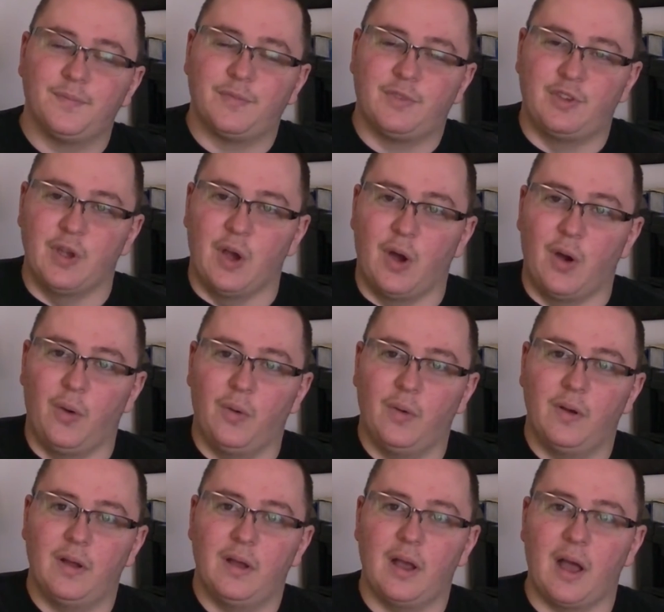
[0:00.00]

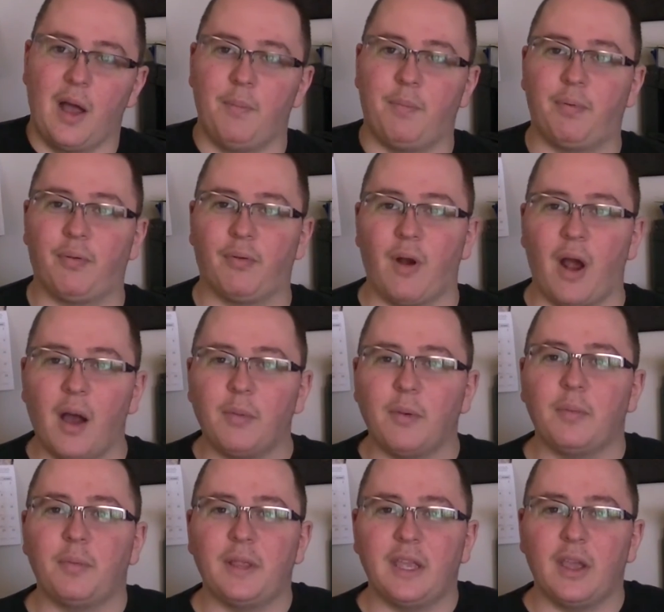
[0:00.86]
So
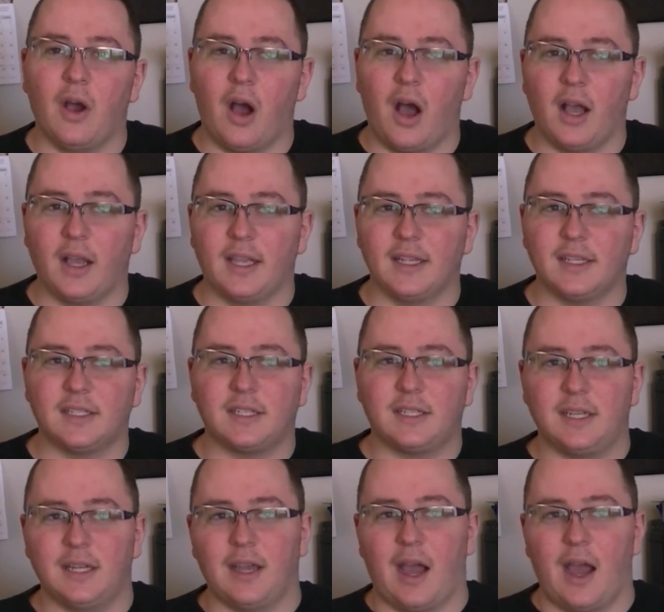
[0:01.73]
probably
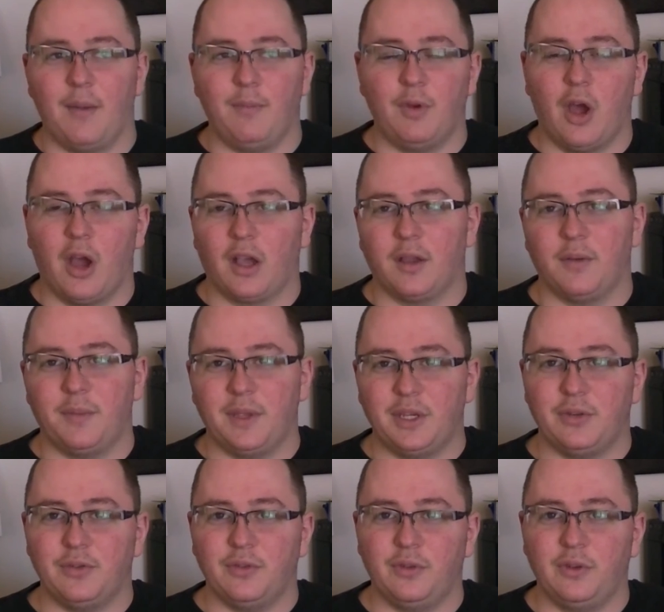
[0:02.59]
August, I'm not going to
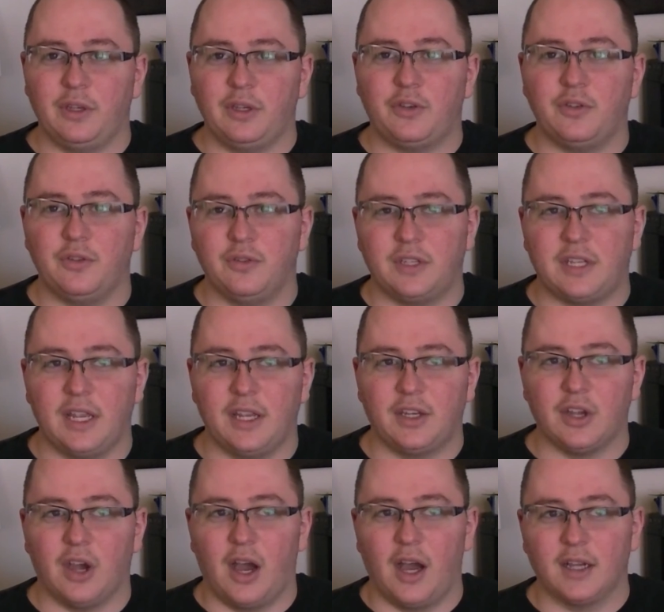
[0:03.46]
be doing
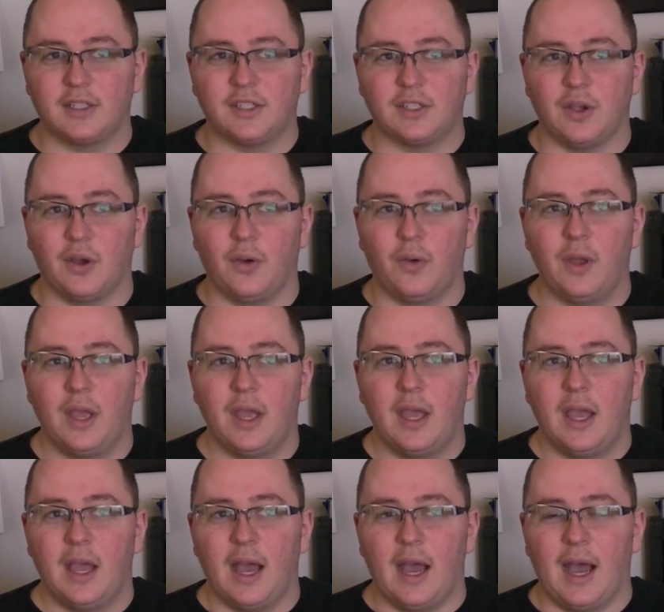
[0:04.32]
Tuesday talks. So
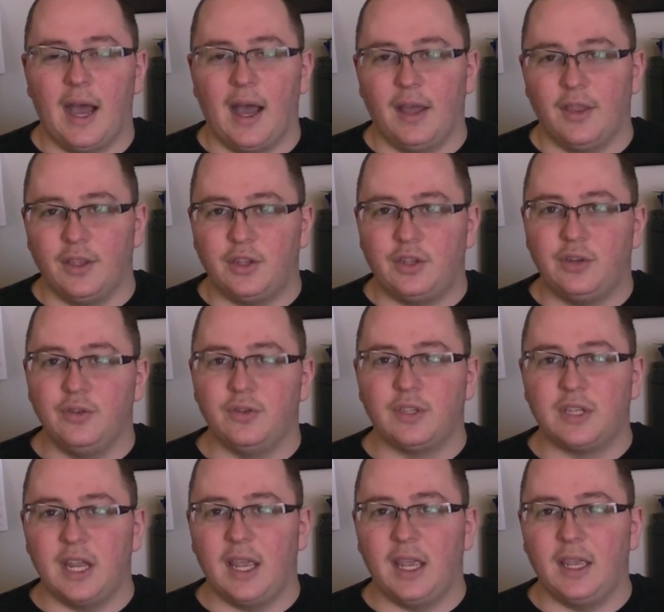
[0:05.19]
the
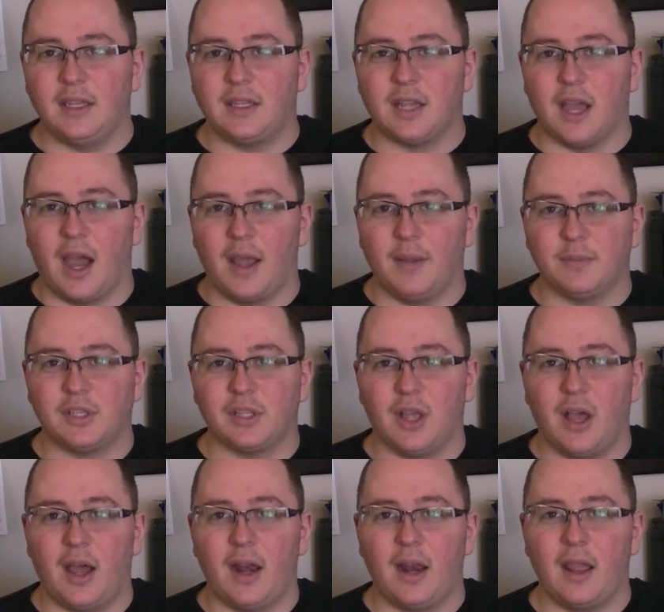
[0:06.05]
Tuesday time
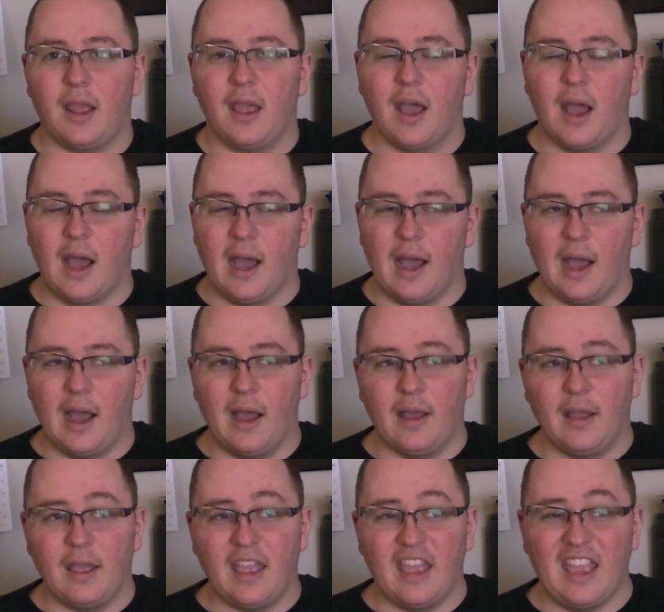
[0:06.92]
slot,
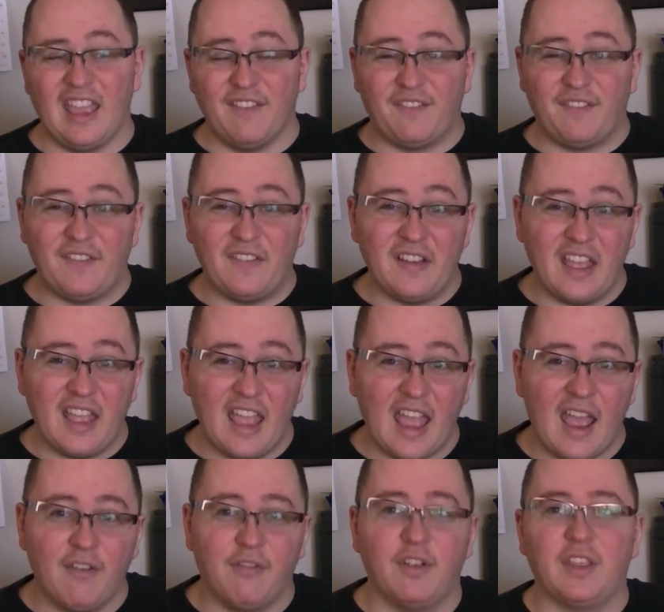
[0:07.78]
if
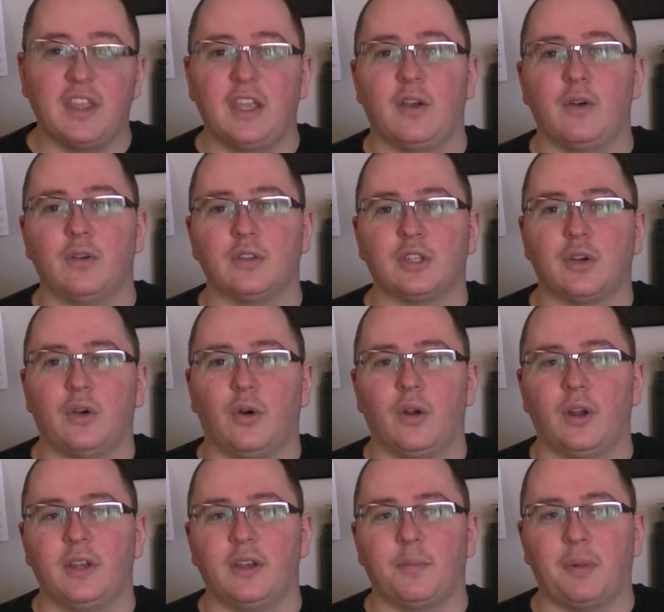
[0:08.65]
everything goes
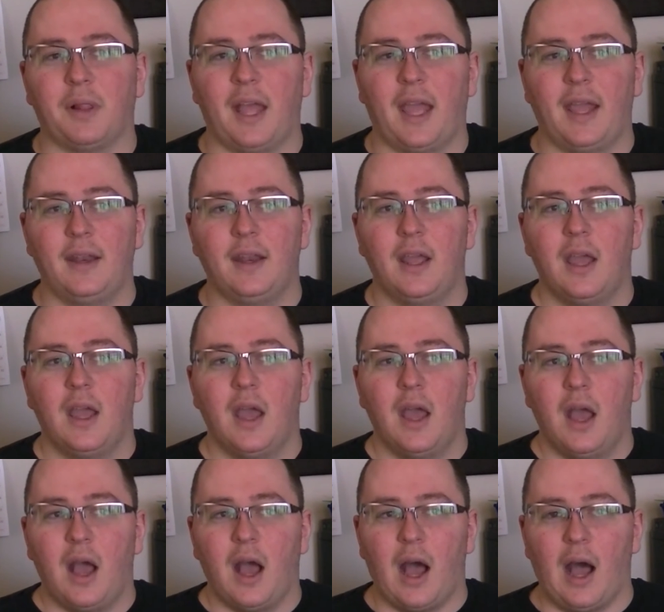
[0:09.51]
according to plan,
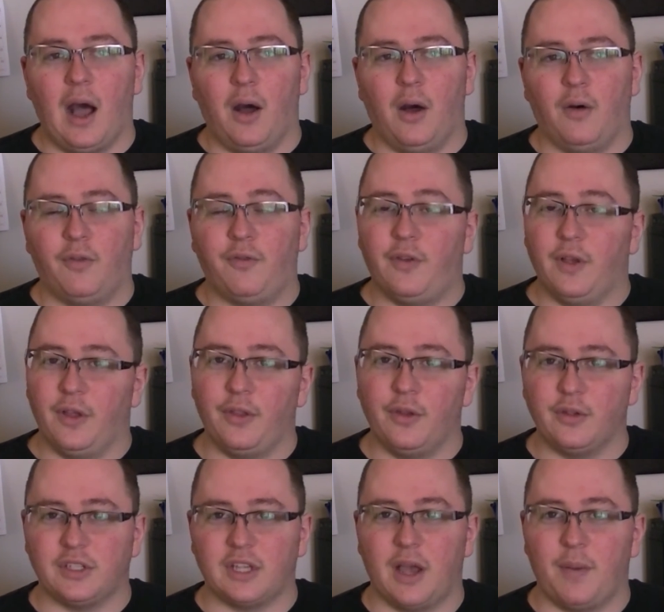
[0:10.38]
I'll fill
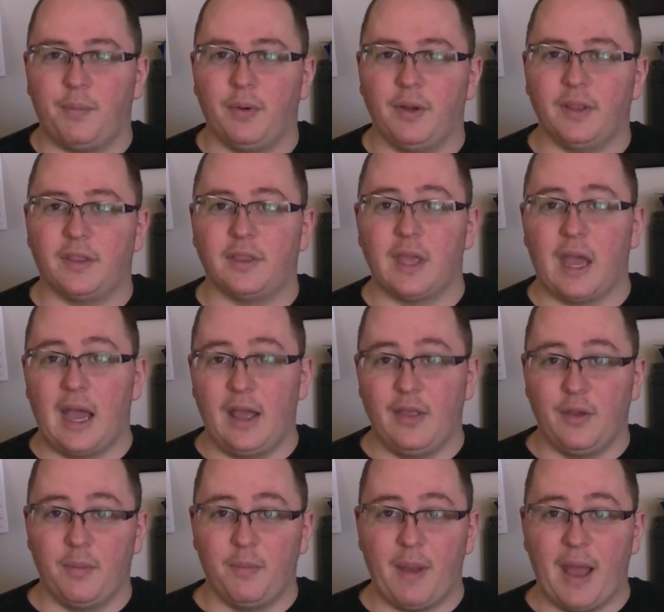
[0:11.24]
those up with
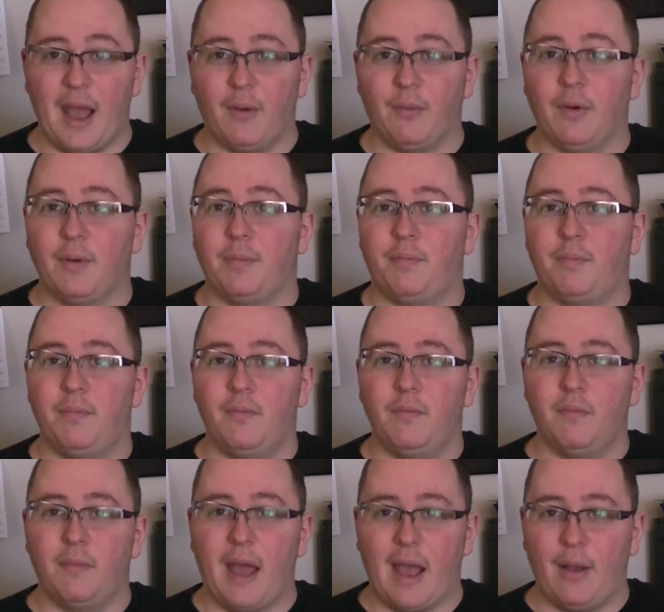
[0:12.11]
either
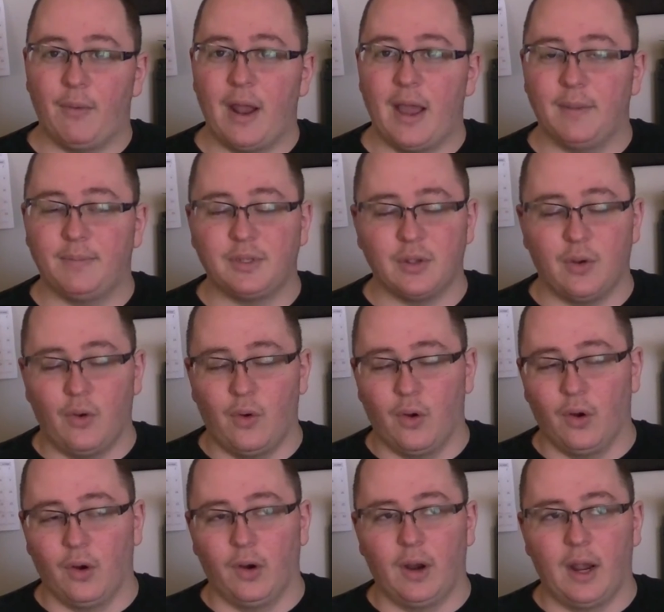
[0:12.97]
bat reps
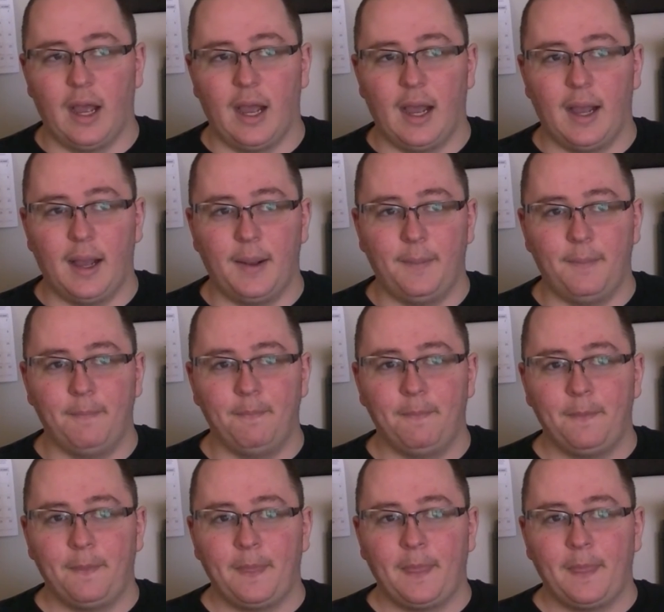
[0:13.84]
or